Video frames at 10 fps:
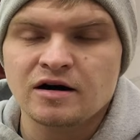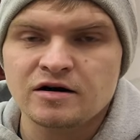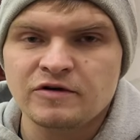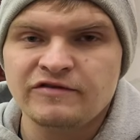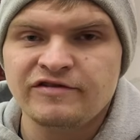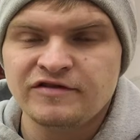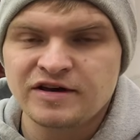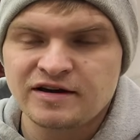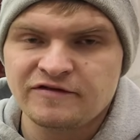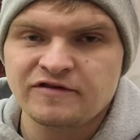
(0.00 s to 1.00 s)

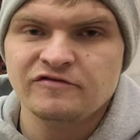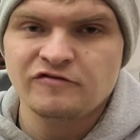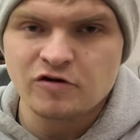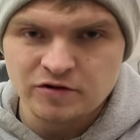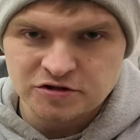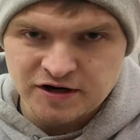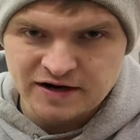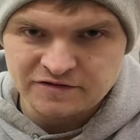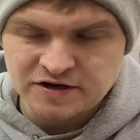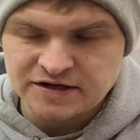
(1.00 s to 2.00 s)
R150F four-wheel
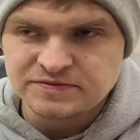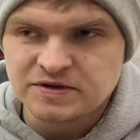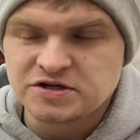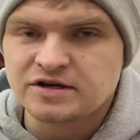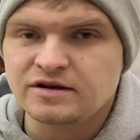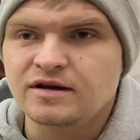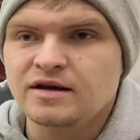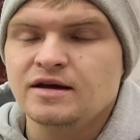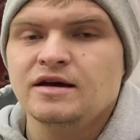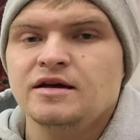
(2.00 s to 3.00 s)
drive transmission
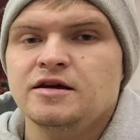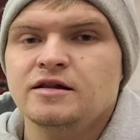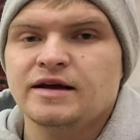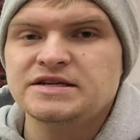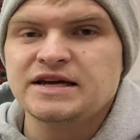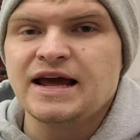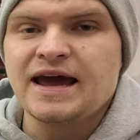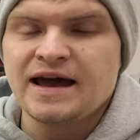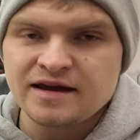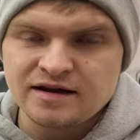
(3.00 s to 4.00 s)
utilizing an
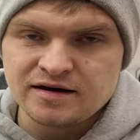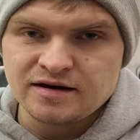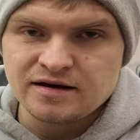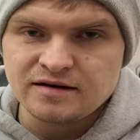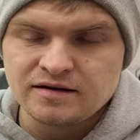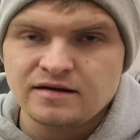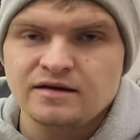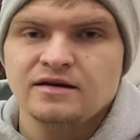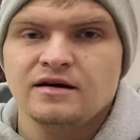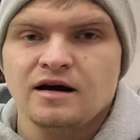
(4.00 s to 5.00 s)
Acuna
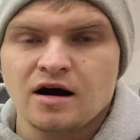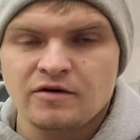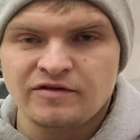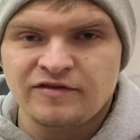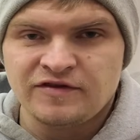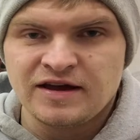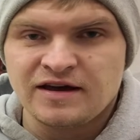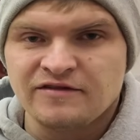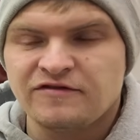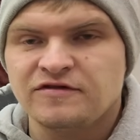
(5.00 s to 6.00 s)

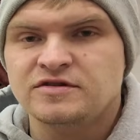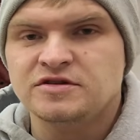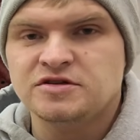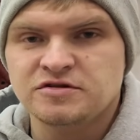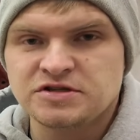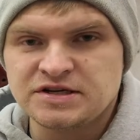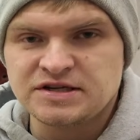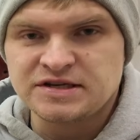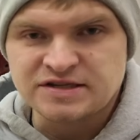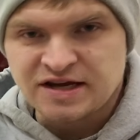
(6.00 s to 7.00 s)
R150F to
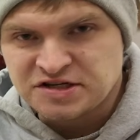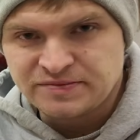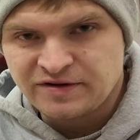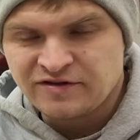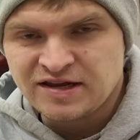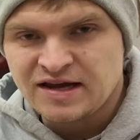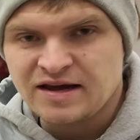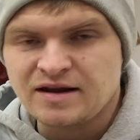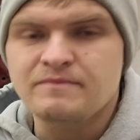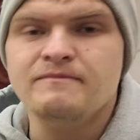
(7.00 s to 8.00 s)

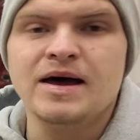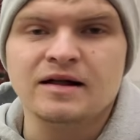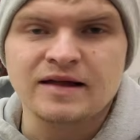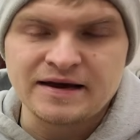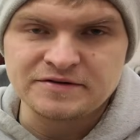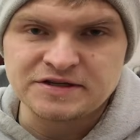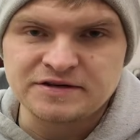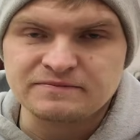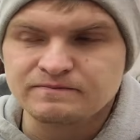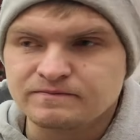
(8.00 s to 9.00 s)
2JZ/W58 bell
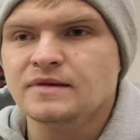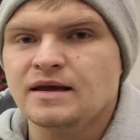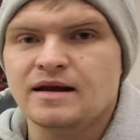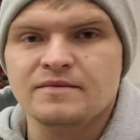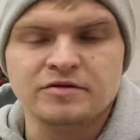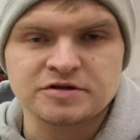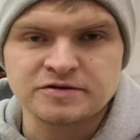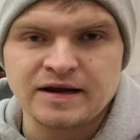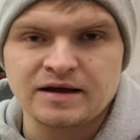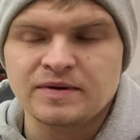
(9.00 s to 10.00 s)
housing, and it bolts
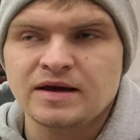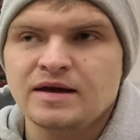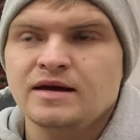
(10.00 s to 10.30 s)
right up.